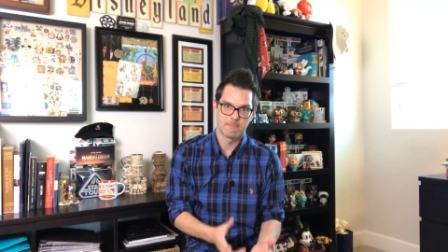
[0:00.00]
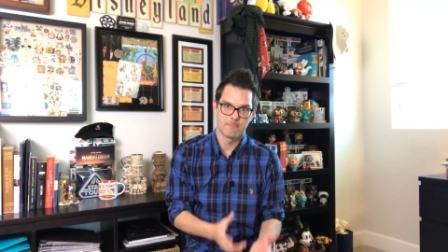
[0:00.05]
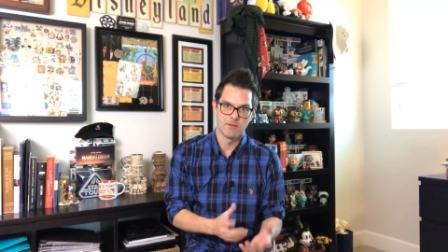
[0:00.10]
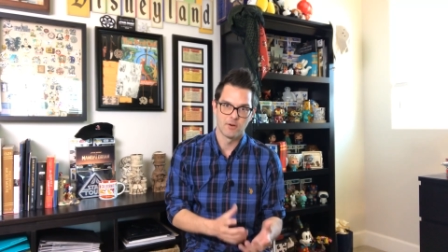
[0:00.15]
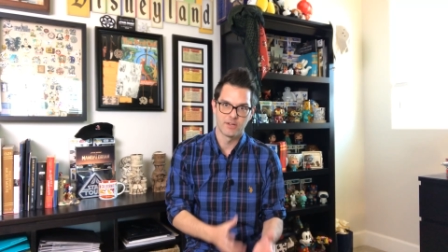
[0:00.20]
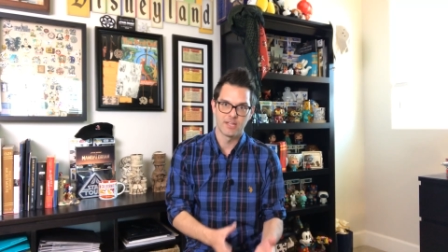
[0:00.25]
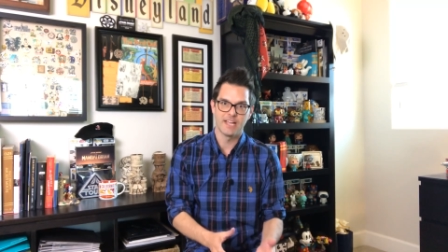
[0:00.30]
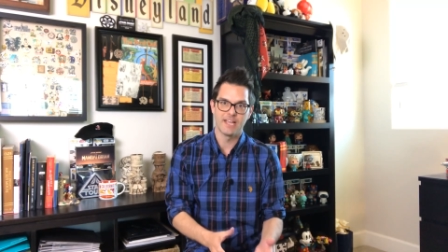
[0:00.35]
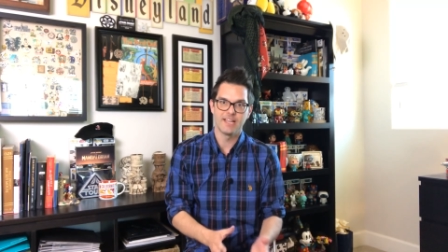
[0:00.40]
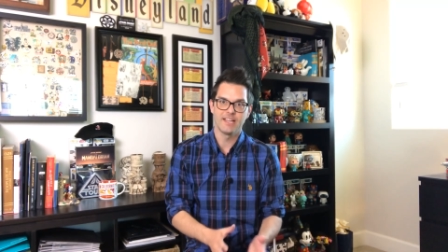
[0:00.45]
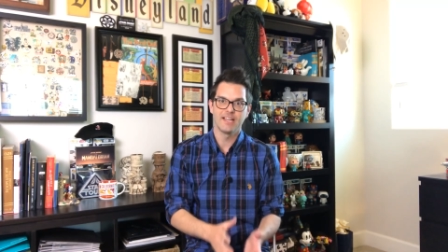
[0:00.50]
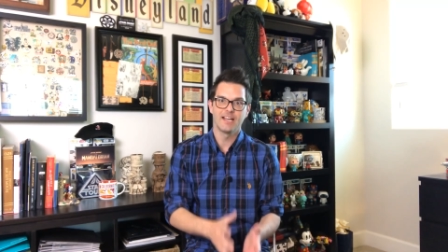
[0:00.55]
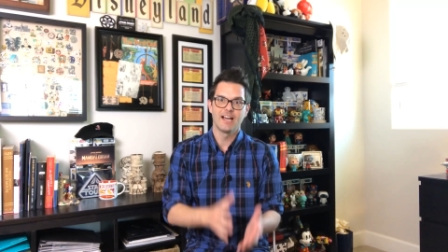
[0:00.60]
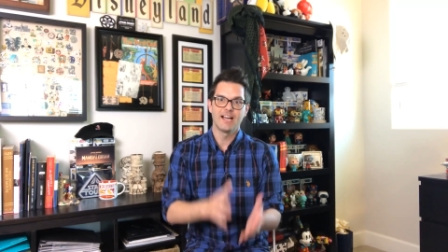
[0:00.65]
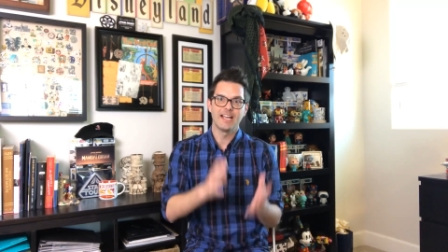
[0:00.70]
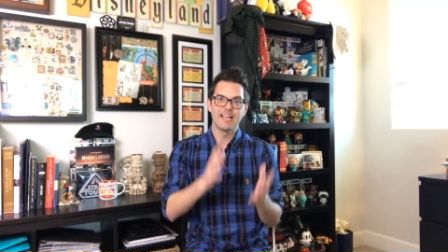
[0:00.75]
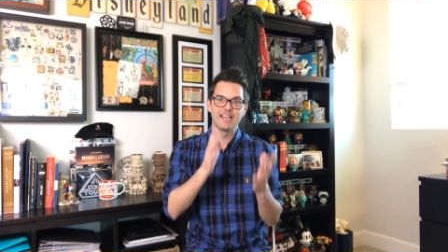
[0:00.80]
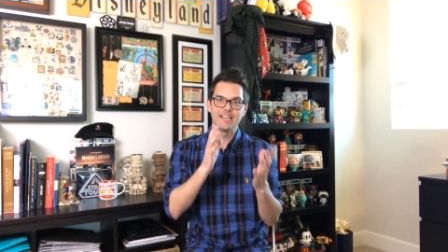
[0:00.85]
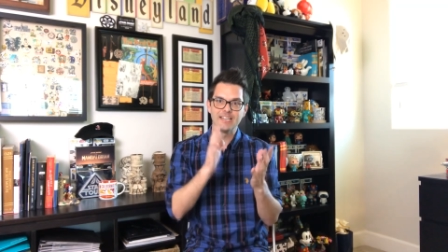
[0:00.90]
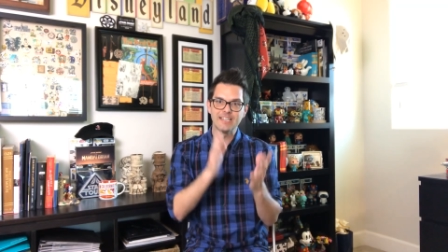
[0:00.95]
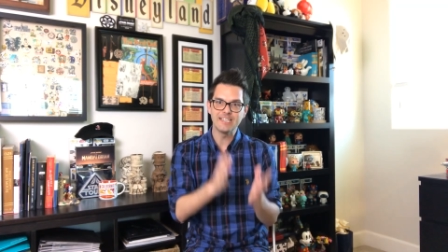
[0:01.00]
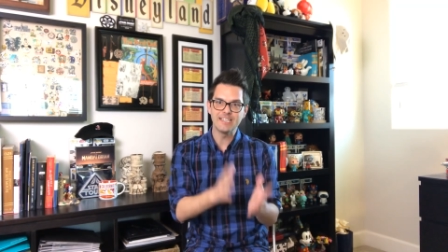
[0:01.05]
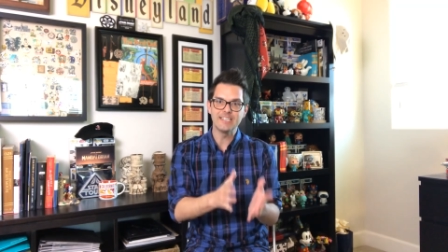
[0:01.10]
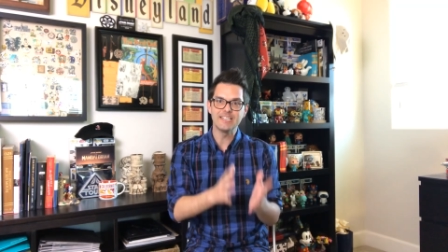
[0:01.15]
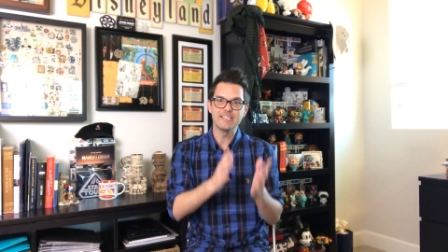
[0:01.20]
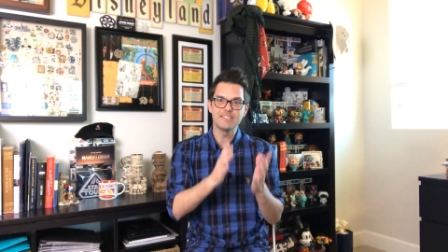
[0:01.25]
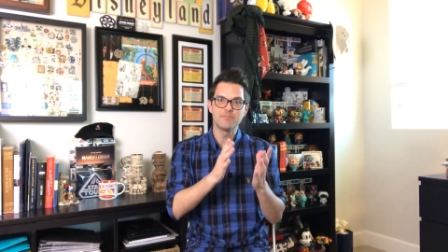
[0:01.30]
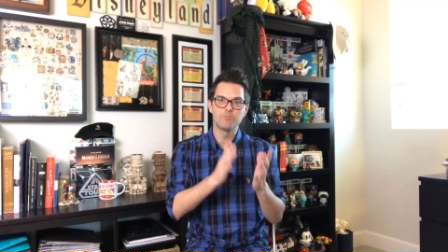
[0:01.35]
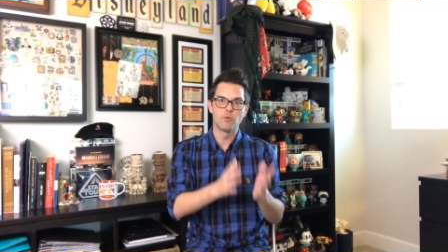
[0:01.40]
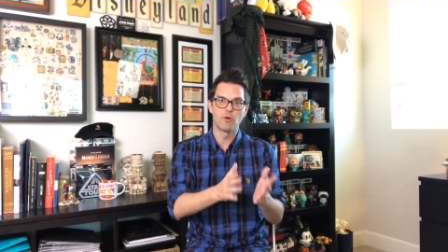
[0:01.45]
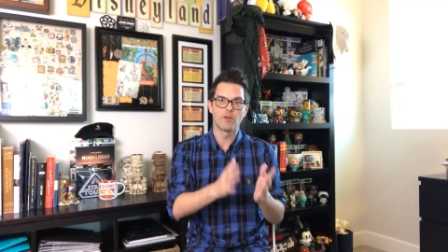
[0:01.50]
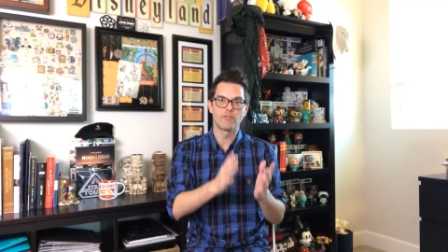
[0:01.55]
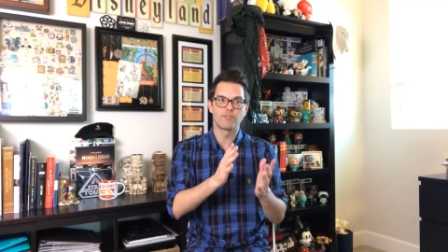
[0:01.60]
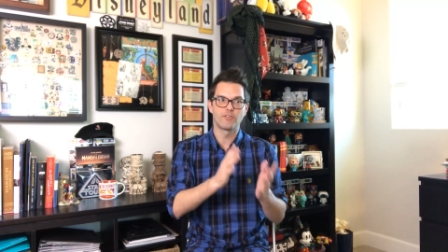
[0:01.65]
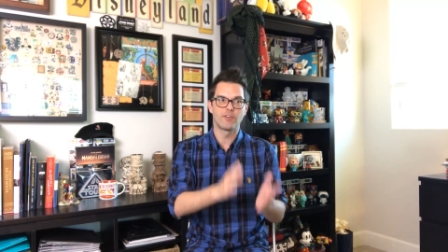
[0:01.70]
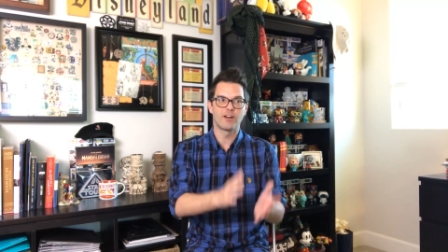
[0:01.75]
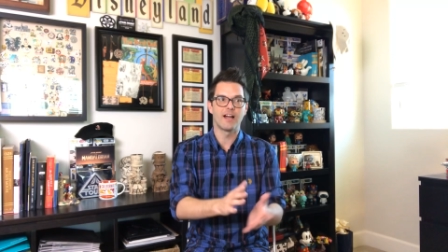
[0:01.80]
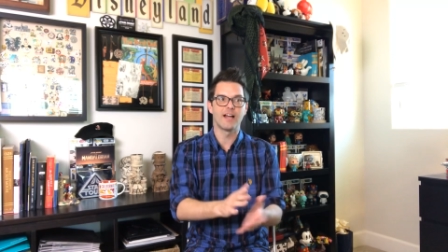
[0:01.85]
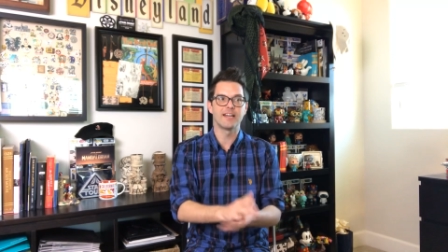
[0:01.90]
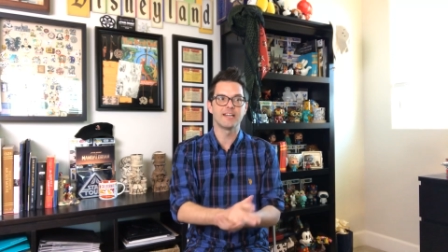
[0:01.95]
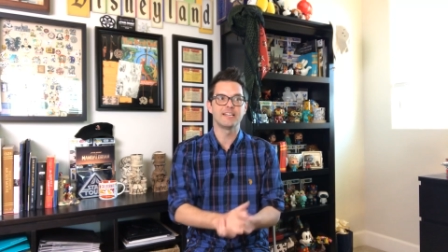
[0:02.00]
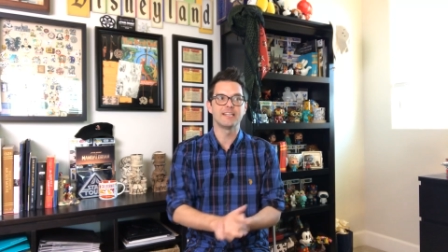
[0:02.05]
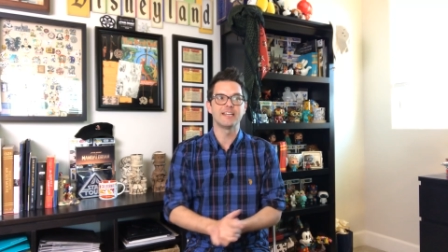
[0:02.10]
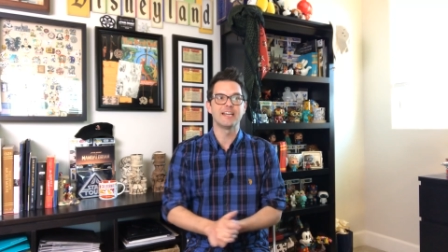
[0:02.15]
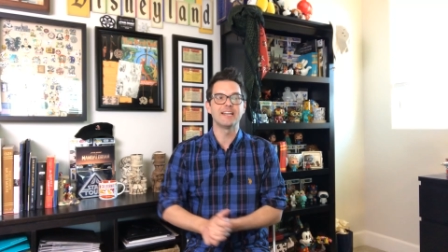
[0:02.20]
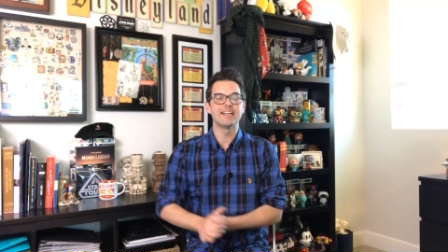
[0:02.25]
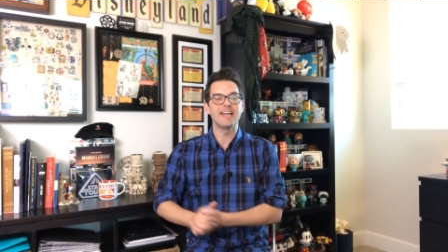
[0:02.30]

Okay, it needs more variety,